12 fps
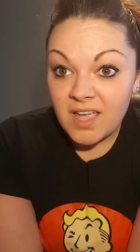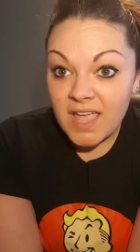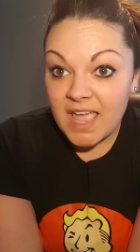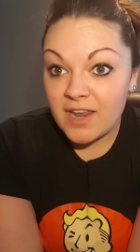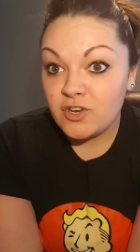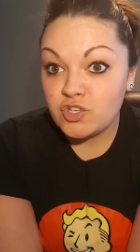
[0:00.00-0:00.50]

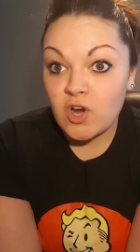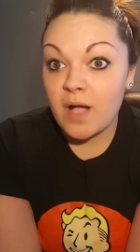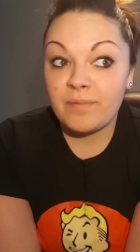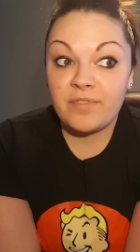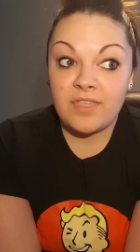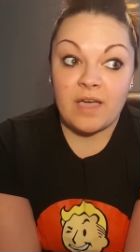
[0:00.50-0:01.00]
and
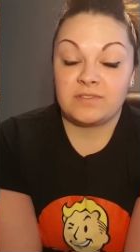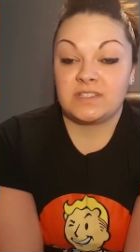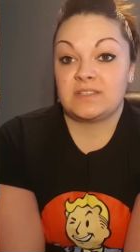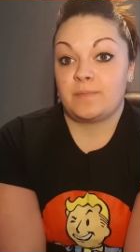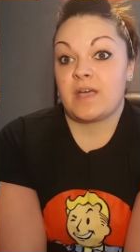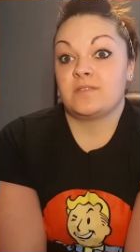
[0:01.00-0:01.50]
drop
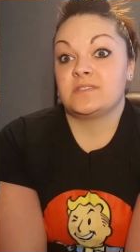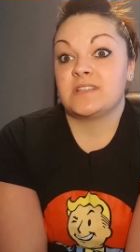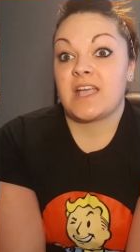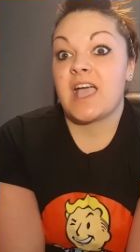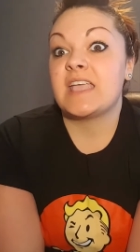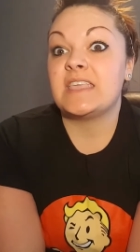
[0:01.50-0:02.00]
thousands of pounds.
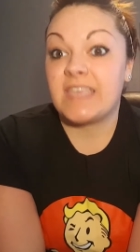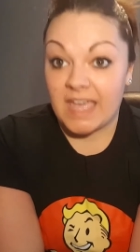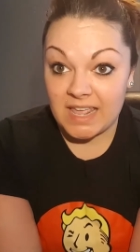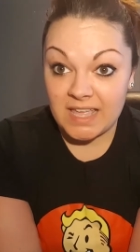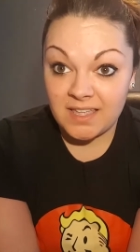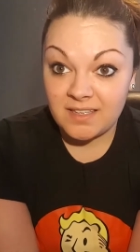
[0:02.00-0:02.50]
Like, I
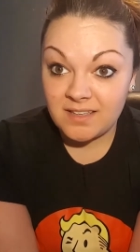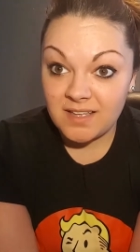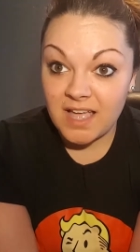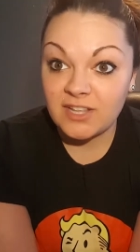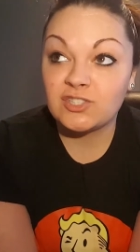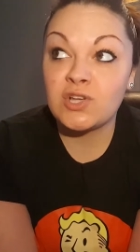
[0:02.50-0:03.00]
get it.
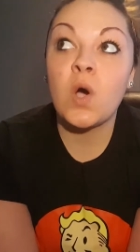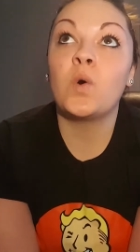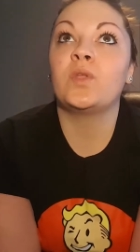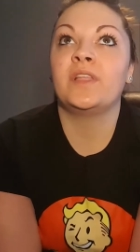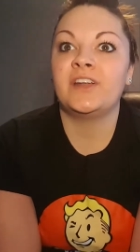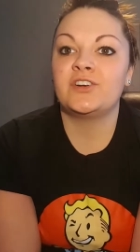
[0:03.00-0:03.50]
I
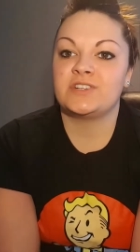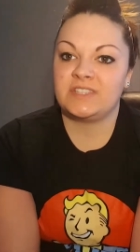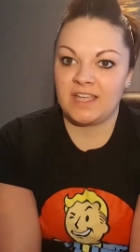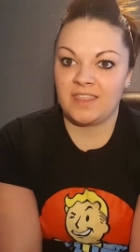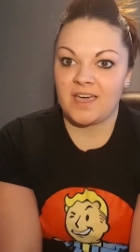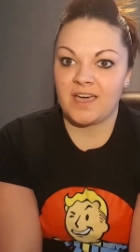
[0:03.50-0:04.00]
totally
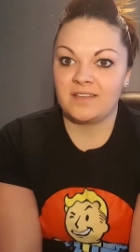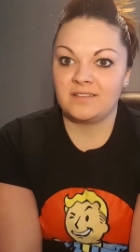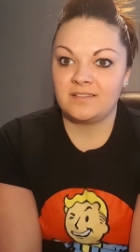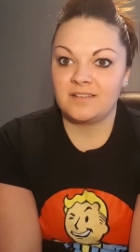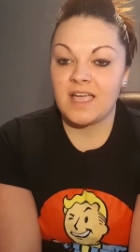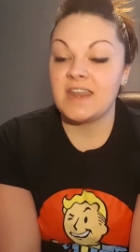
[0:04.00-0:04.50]
understand that.
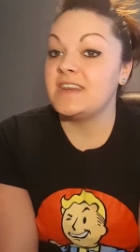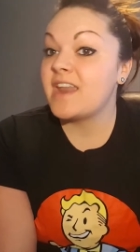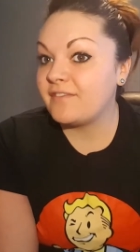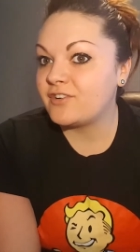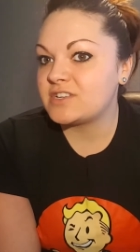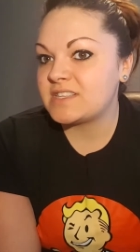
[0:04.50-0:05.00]
I
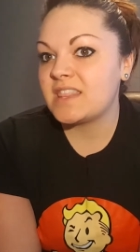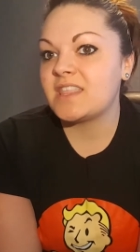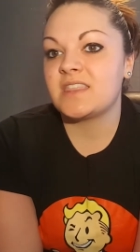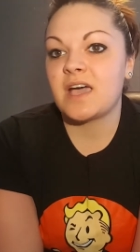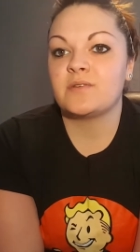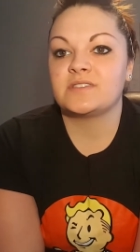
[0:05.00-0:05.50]
never said
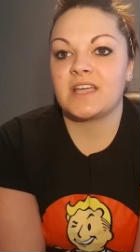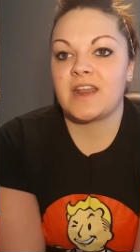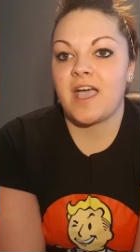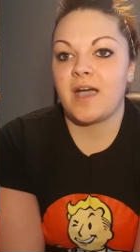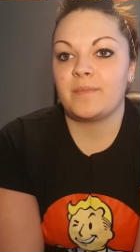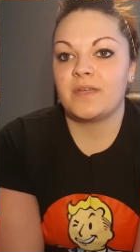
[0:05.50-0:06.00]
that that was gonna
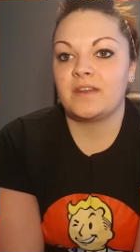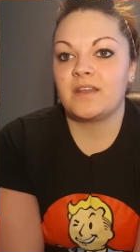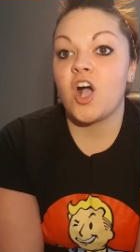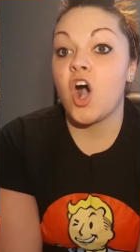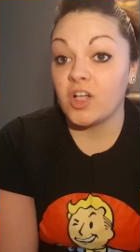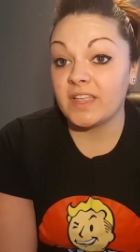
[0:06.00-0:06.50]
happen.
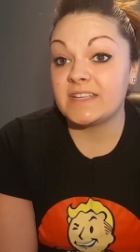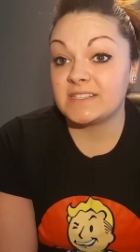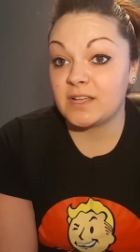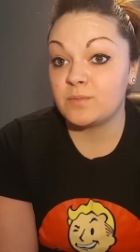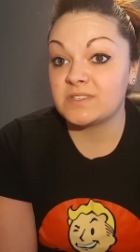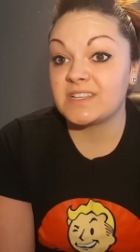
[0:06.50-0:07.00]
All I
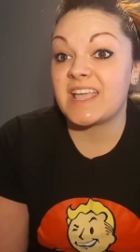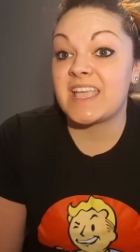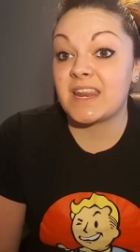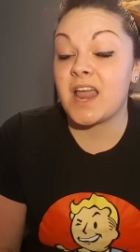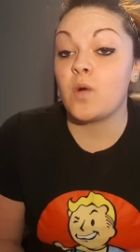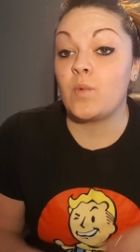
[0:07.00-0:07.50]
said was that I
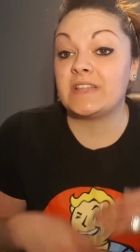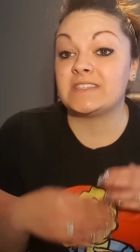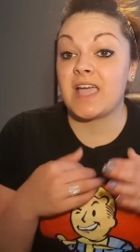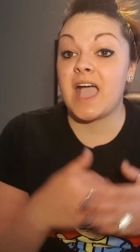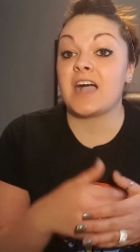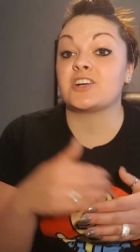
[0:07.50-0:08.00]
cannot wait
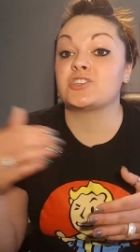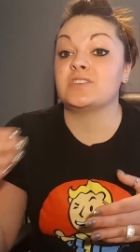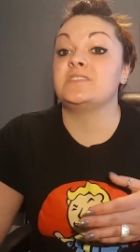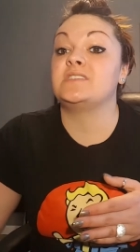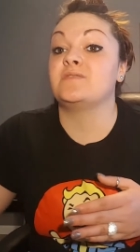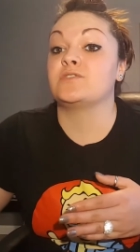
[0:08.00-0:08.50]
to
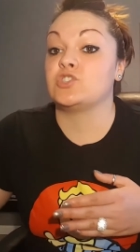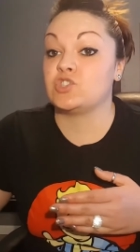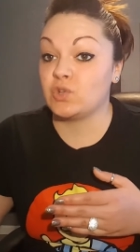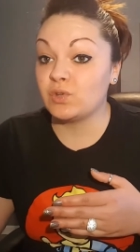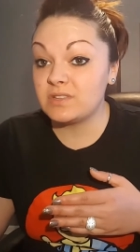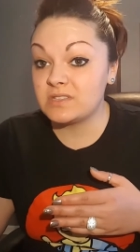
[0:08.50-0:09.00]
actually see
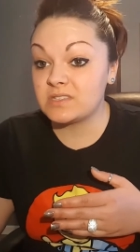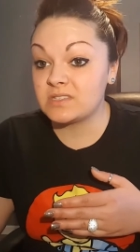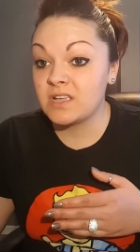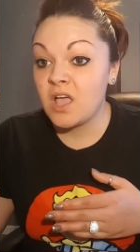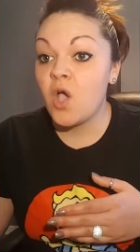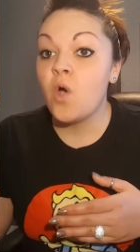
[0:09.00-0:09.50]

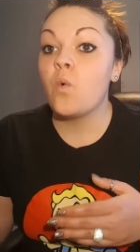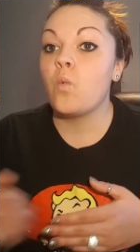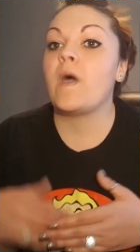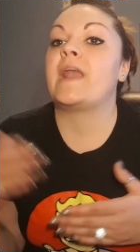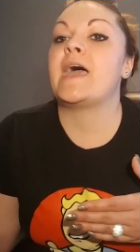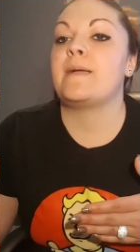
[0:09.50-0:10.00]
results
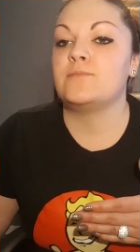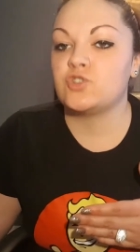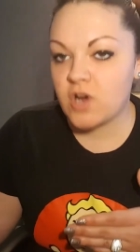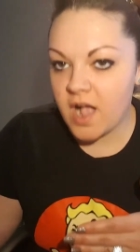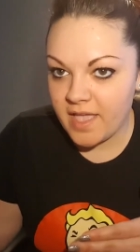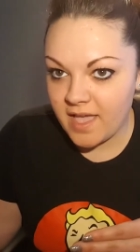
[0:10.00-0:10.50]
when I'm
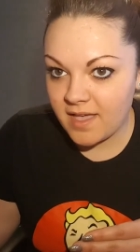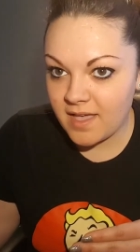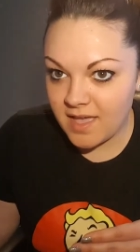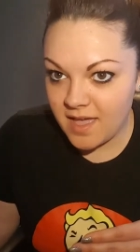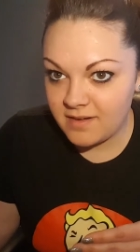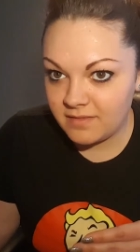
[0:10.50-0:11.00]
trying
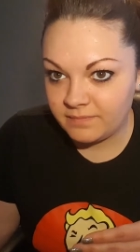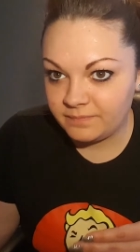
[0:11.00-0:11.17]
again